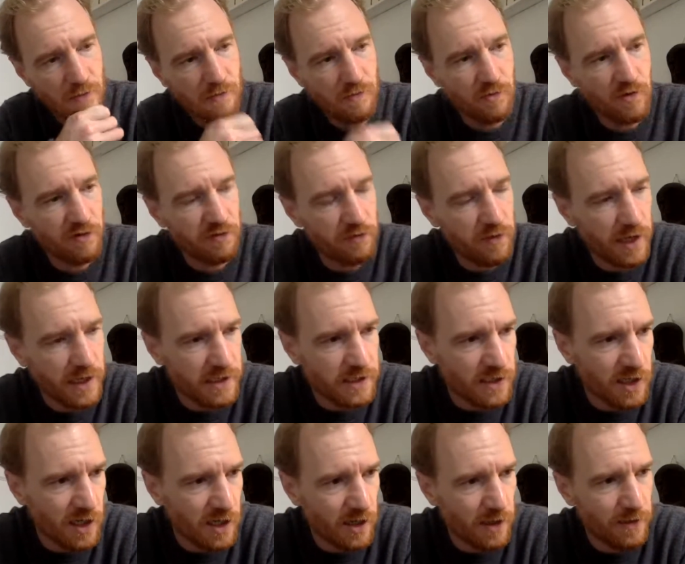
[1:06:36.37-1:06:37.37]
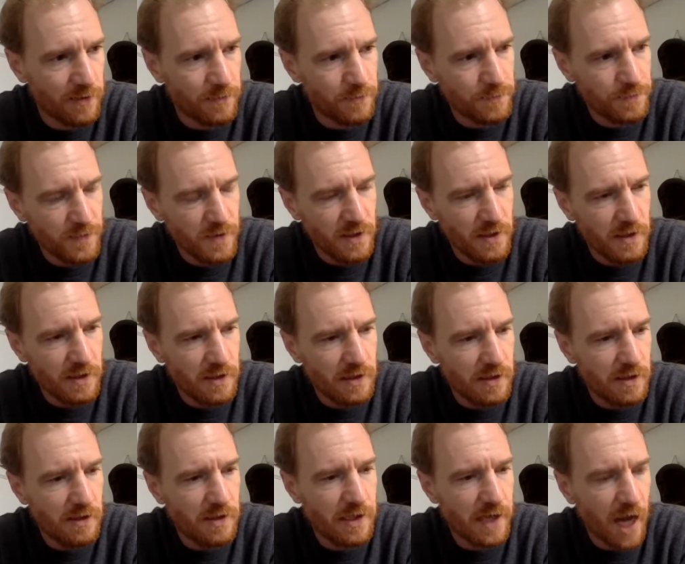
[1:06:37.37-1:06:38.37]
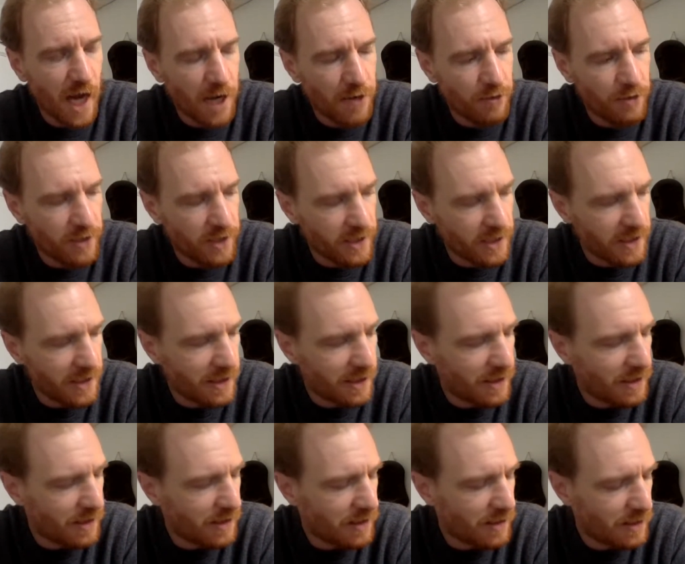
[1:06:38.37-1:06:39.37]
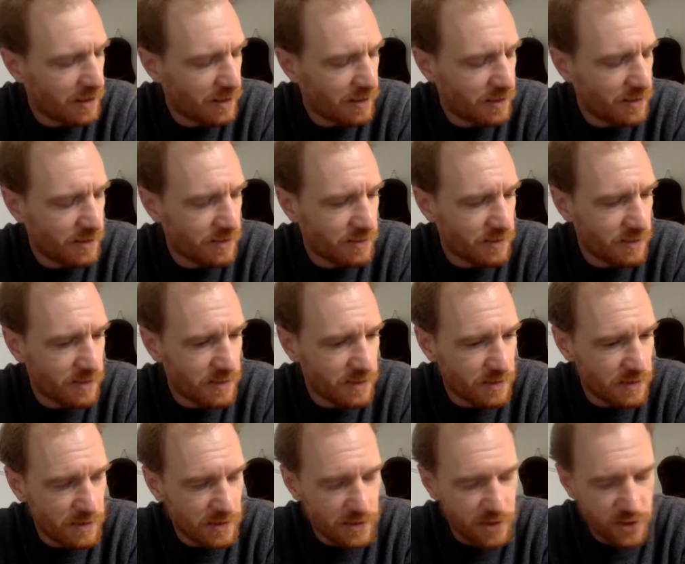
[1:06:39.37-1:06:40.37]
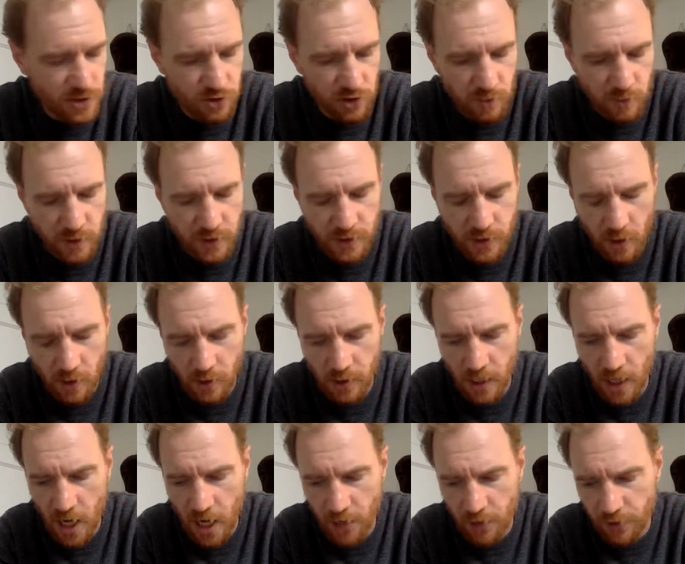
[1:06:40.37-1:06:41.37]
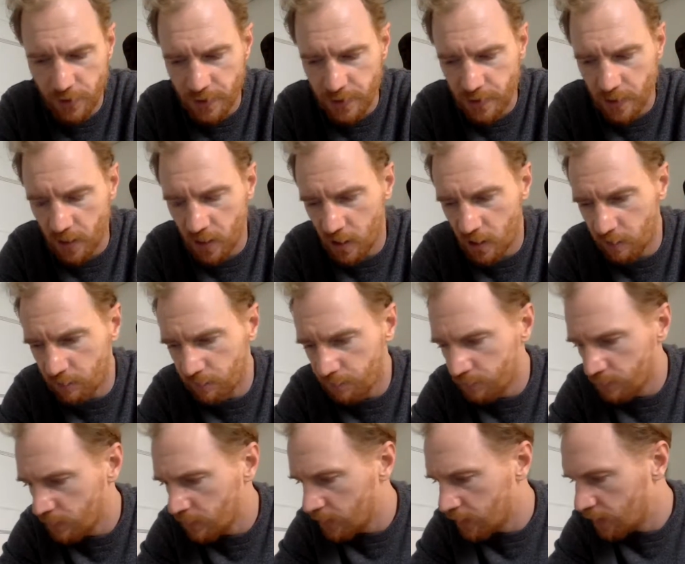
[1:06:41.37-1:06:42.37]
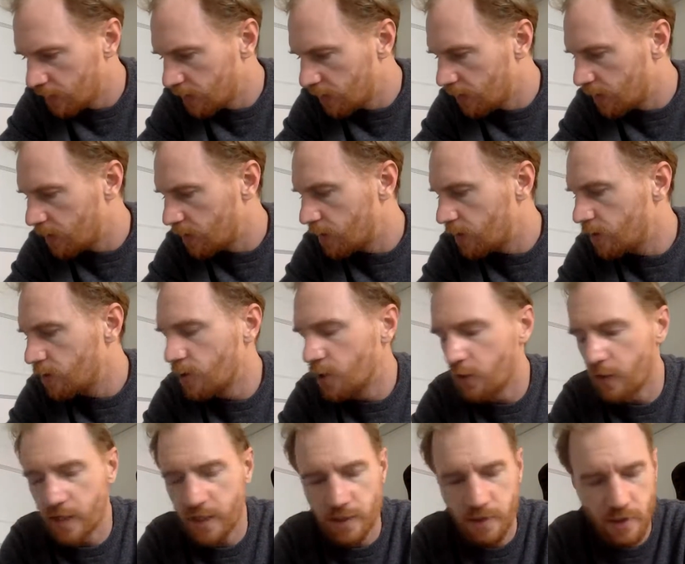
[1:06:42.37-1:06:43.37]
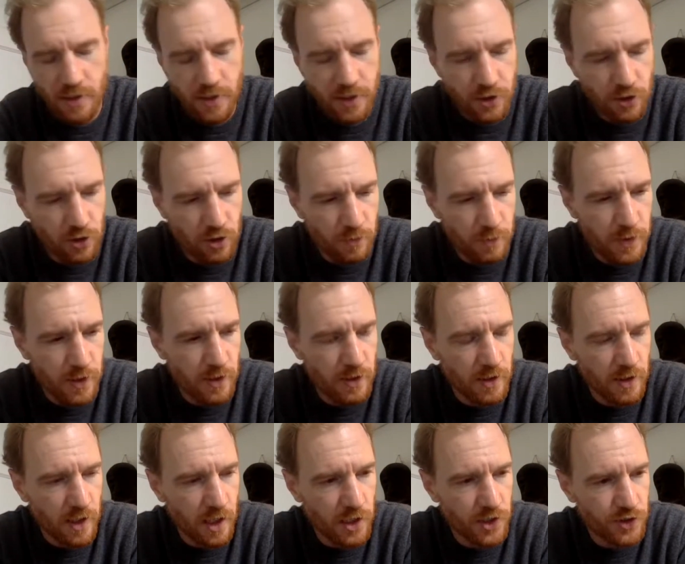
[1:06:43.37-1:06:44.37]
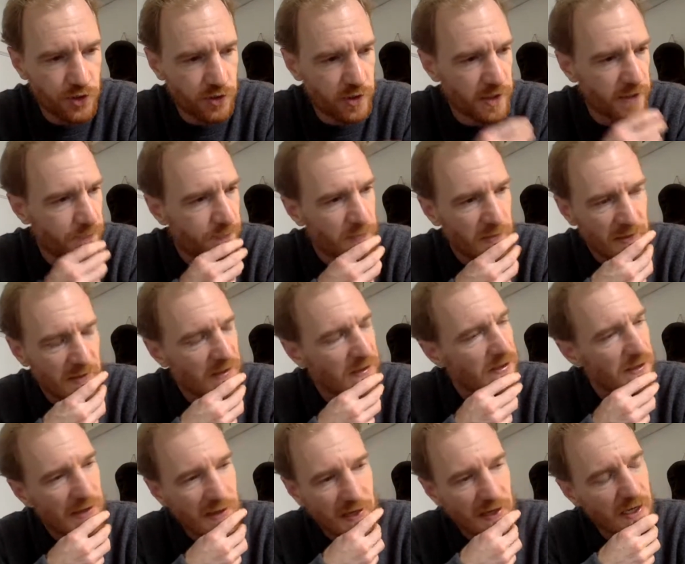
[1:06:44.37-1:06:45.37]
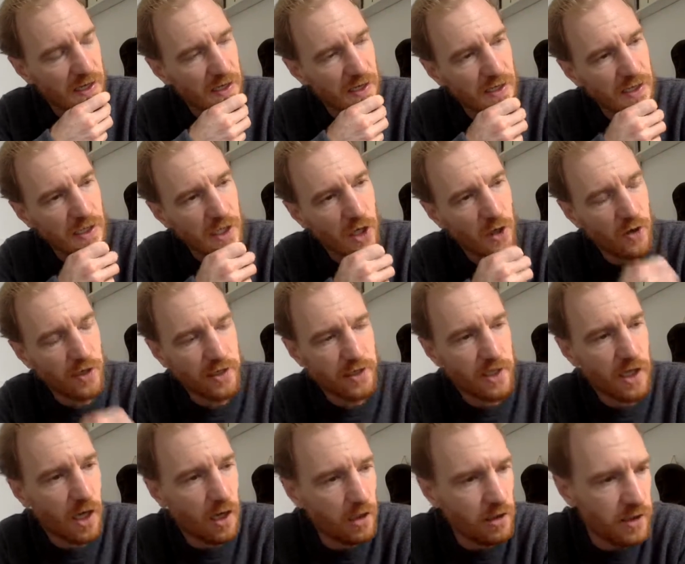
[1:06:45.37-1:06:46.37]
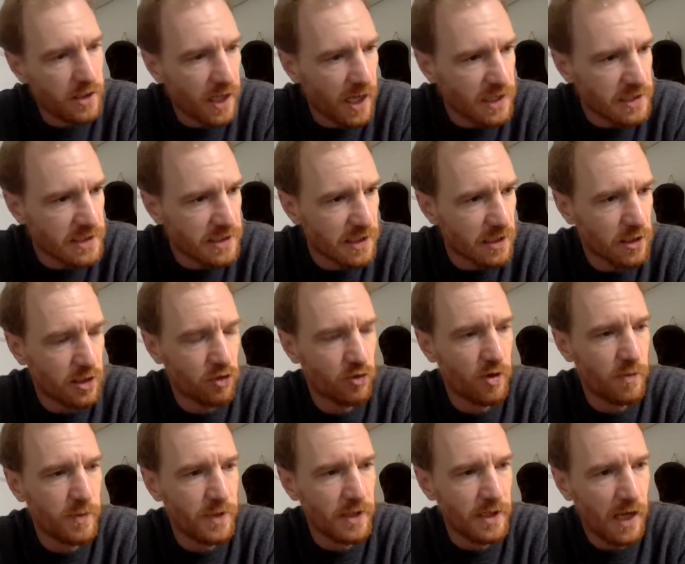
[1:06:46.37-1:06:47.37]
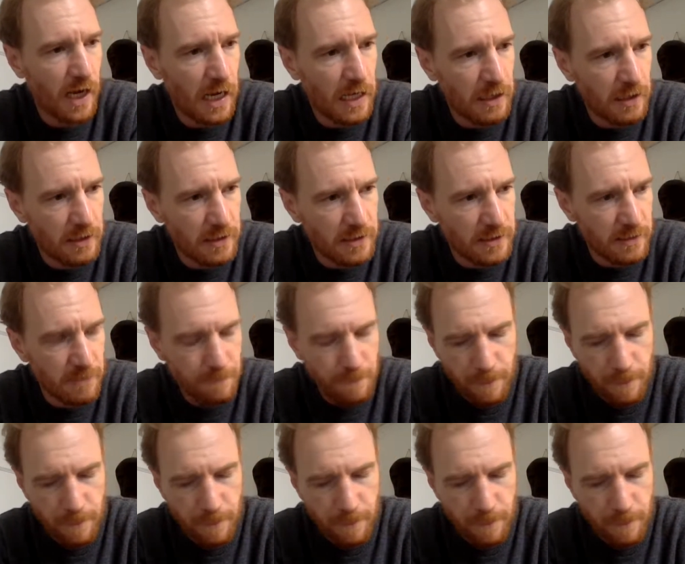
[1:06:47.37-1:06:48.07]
reflect on the irony, the extremely dark irony of, a European country going and colonizing a Caribbean island,